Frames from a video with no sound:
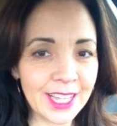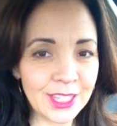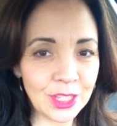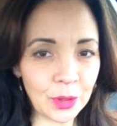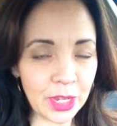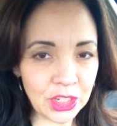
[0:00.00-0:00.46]

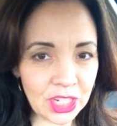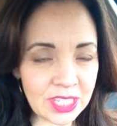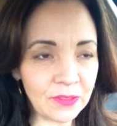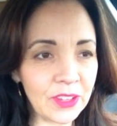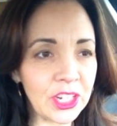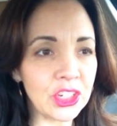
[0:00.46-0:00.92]
So I
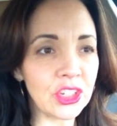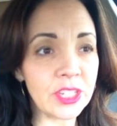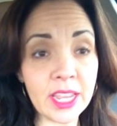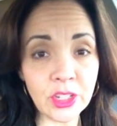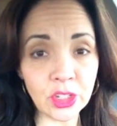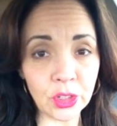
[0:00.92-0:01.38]
just finished
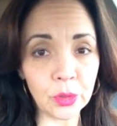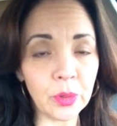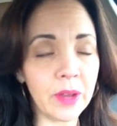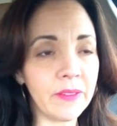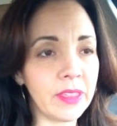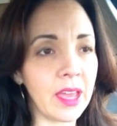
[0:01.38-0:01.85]
day
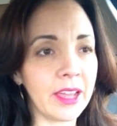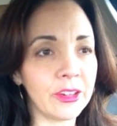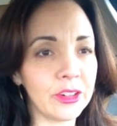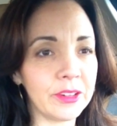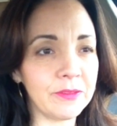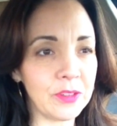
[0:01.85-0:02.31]
2 of the
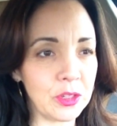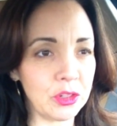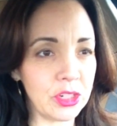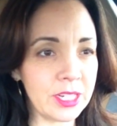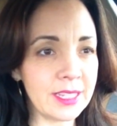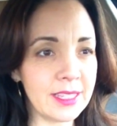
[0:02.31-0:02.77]
iron
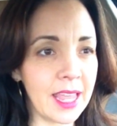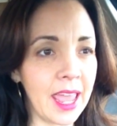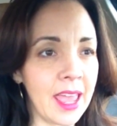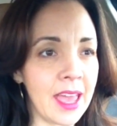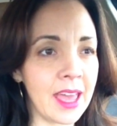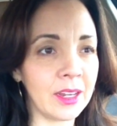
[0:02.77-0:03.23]
infusions,
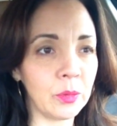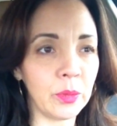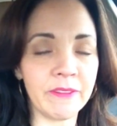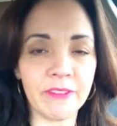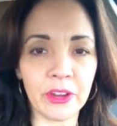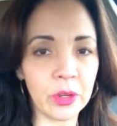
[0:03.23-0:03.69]
and it
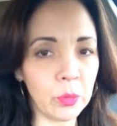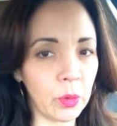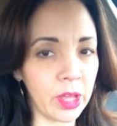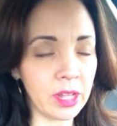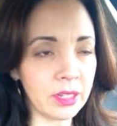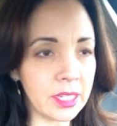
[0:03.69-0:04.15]
went very
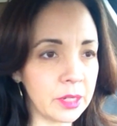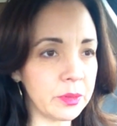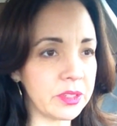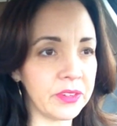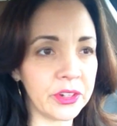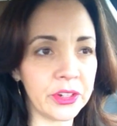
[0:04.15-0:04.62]
well. It
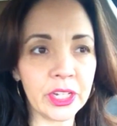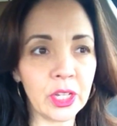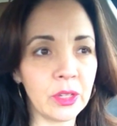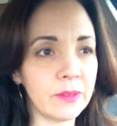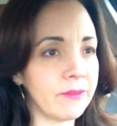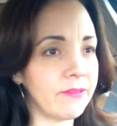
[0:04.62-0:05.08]
was very
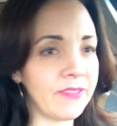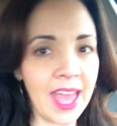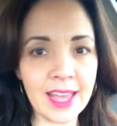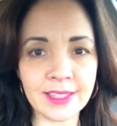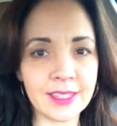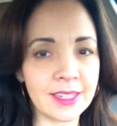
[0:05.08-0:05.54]

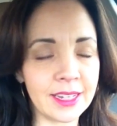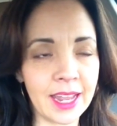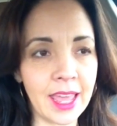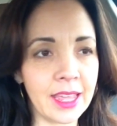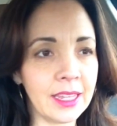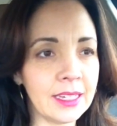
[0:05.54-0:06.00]
fast
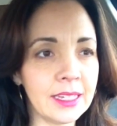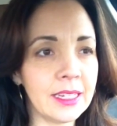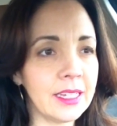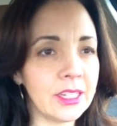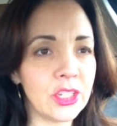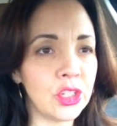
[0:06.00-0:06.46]
today,
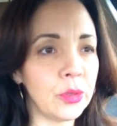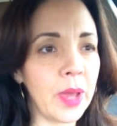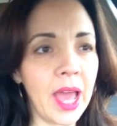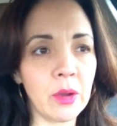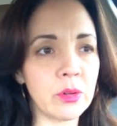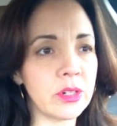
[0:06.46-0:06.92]
2
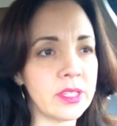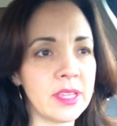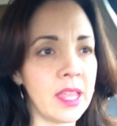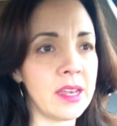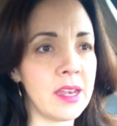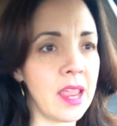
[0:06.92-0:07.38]
hours,
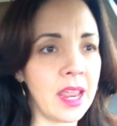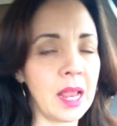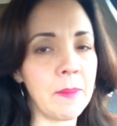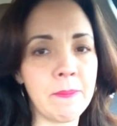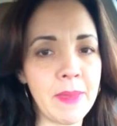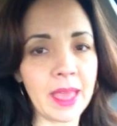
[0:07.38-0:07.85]
and
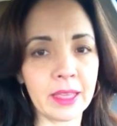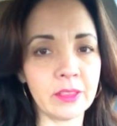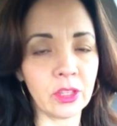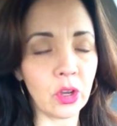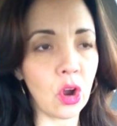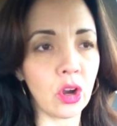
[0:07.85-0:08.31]
I'm back
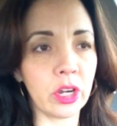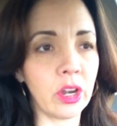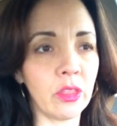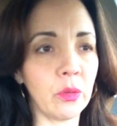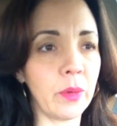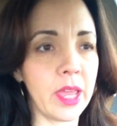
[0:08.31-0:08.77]
in the car and
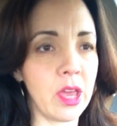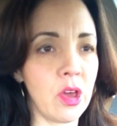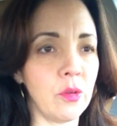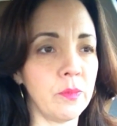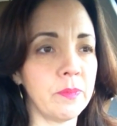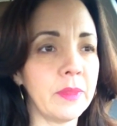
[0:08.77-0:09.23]
on the way
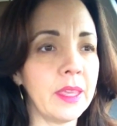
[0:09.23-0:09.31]
home.